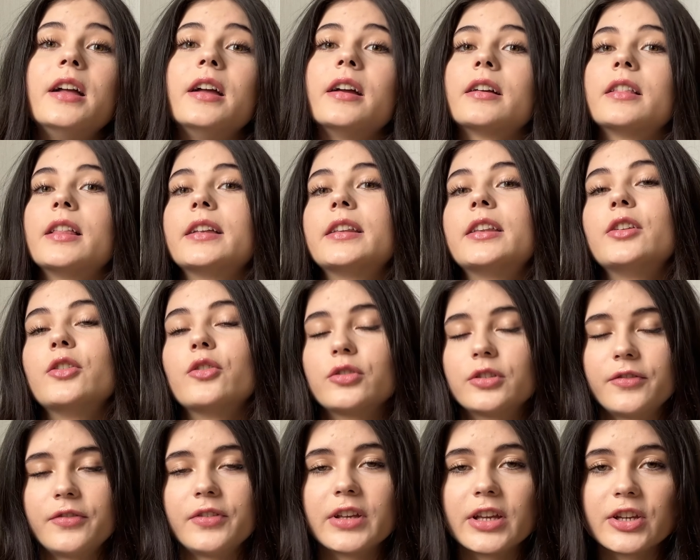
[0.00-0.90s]
click the
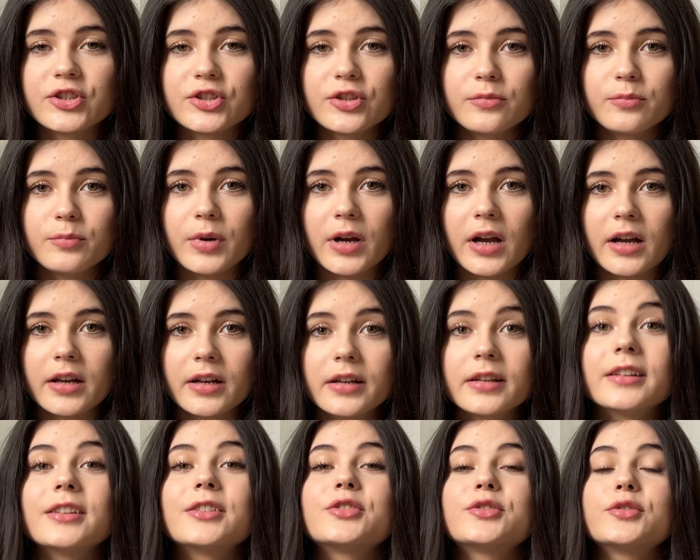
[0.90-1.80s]
notification
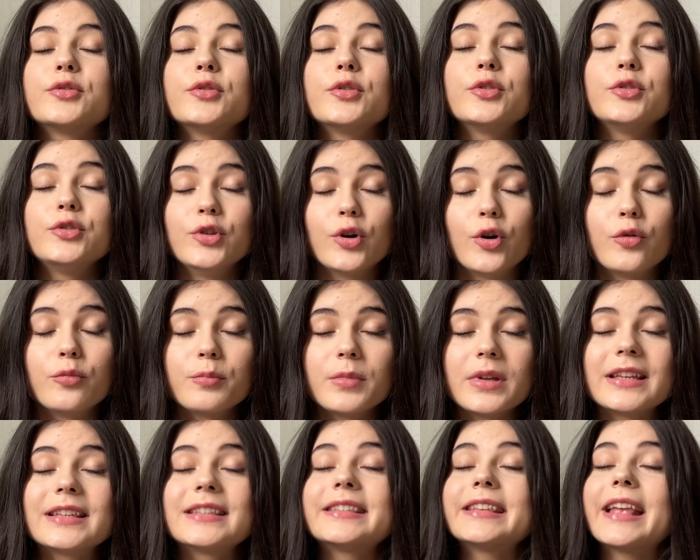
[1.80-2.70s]
button so you don't
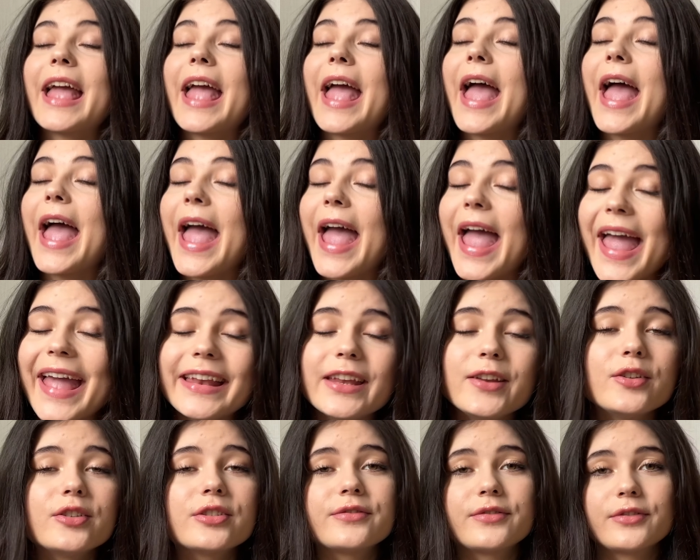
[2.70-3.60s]
miss
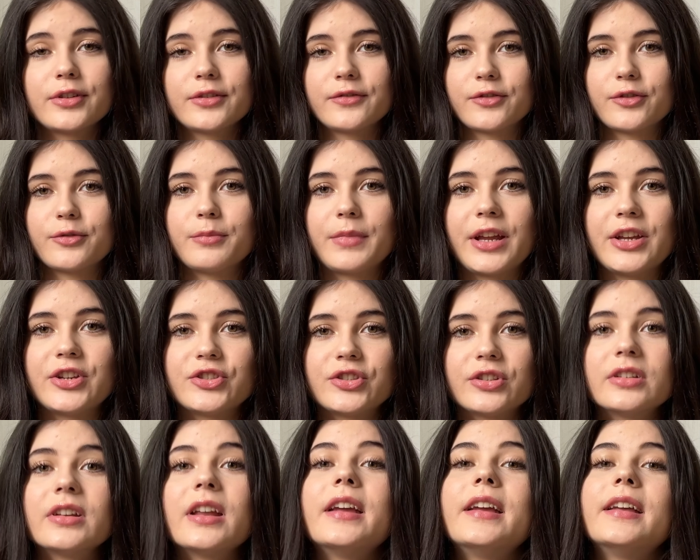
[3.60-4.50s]
any useful
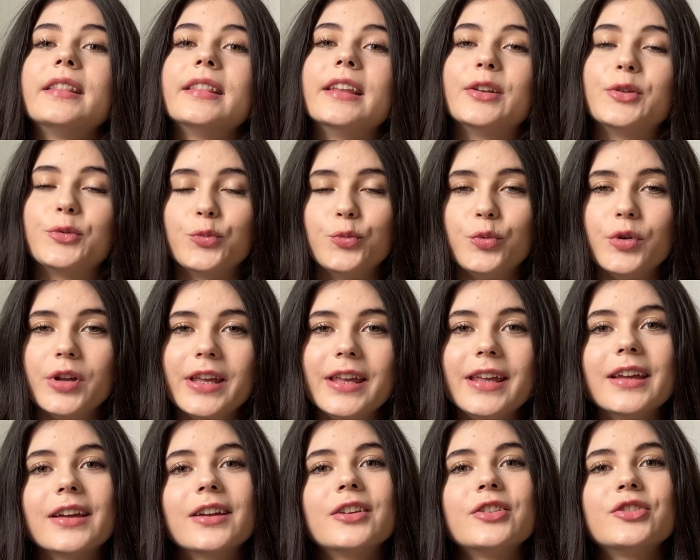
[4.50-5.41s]
information that
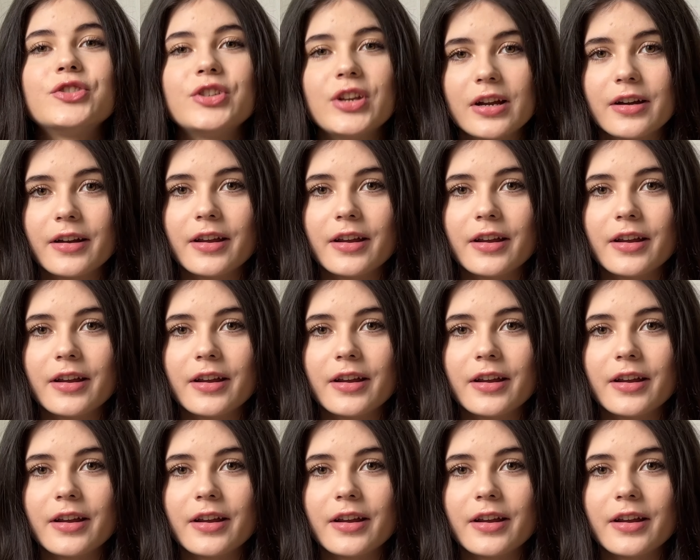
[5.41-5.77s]
we share